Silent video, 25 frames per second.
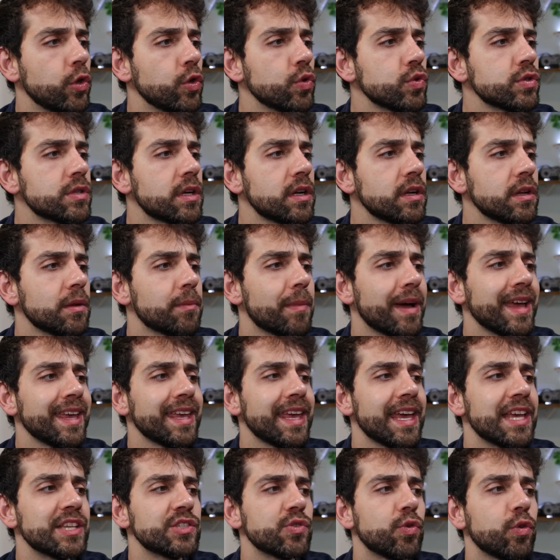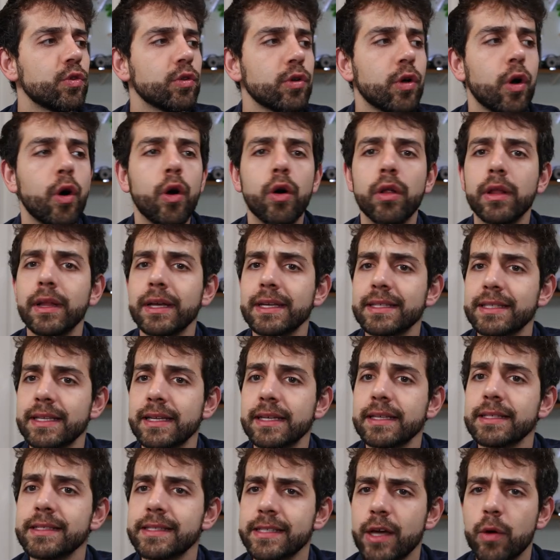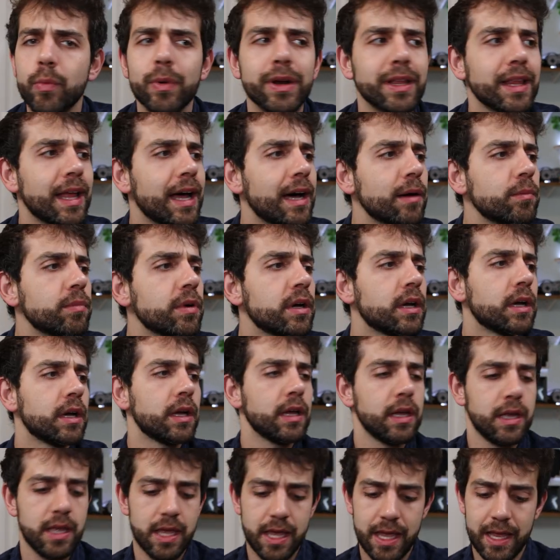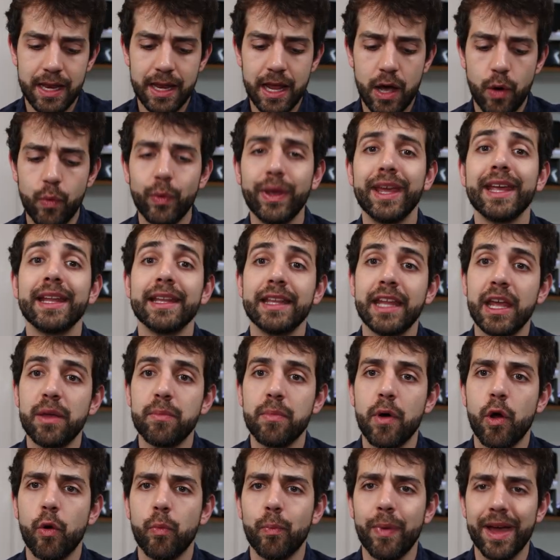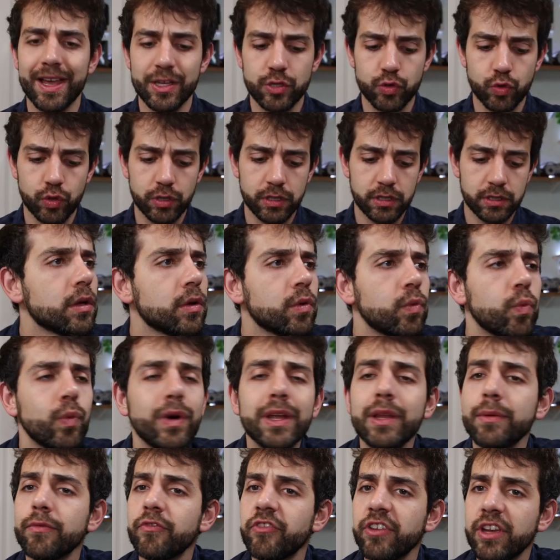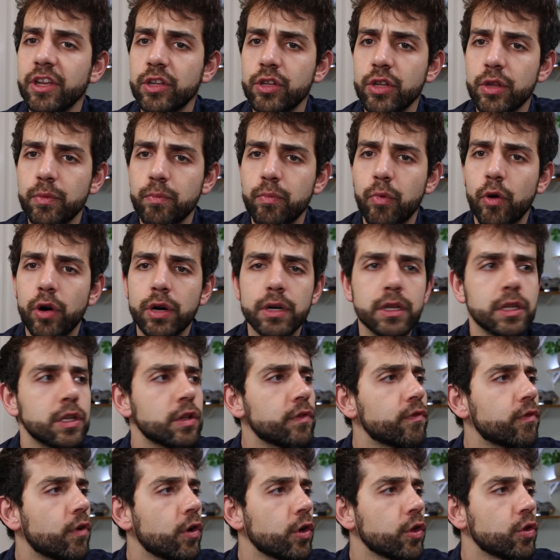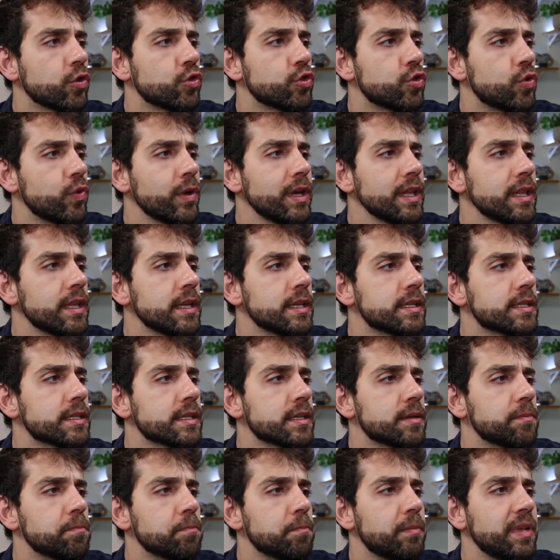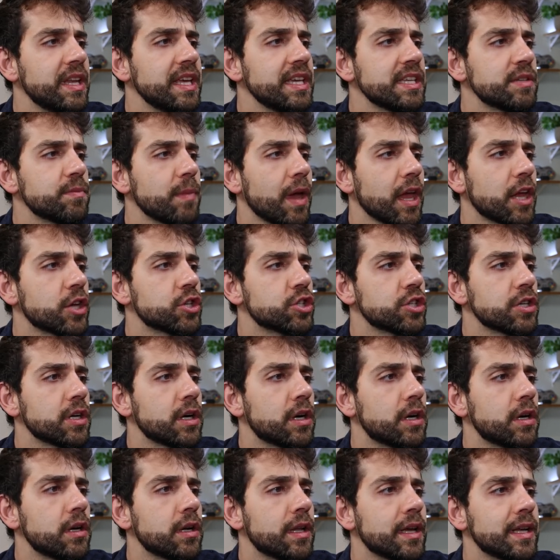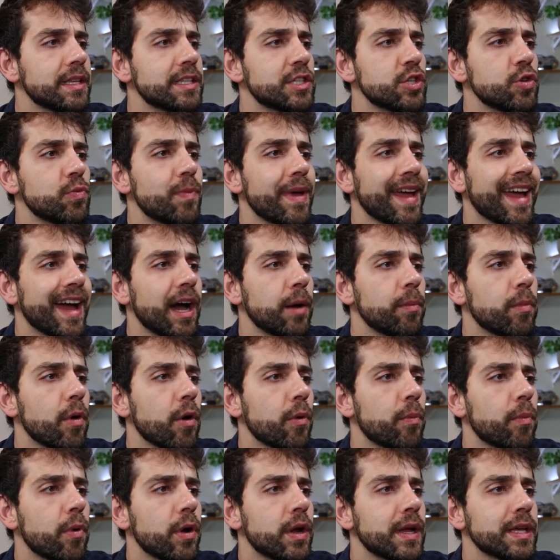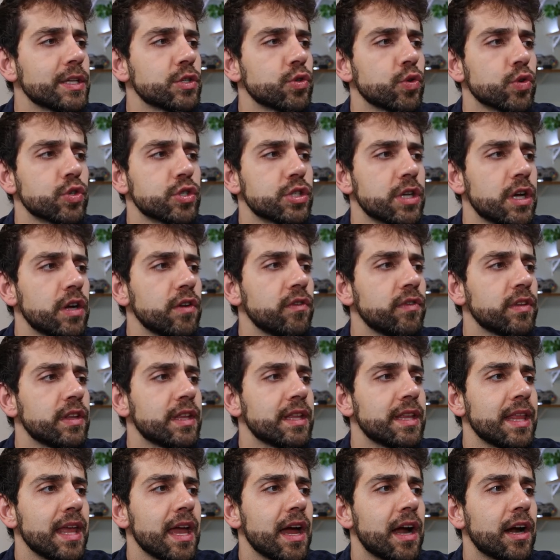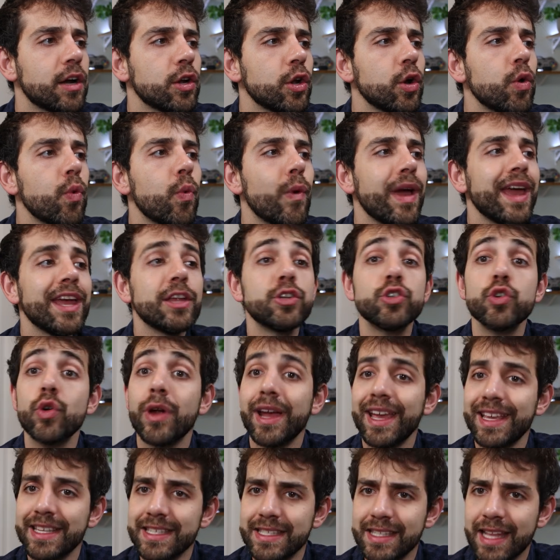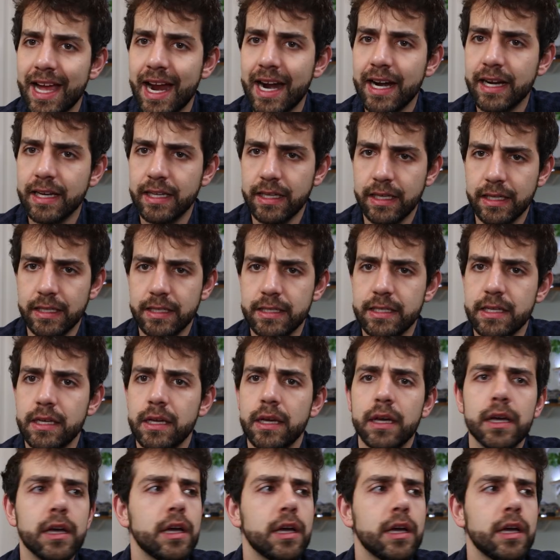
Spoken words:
user, in my case we'll call as a Sauber-Lab, and now we can type our password. One thing important for you to read it, please make sure that you backup your password safely. There are no way to restart it.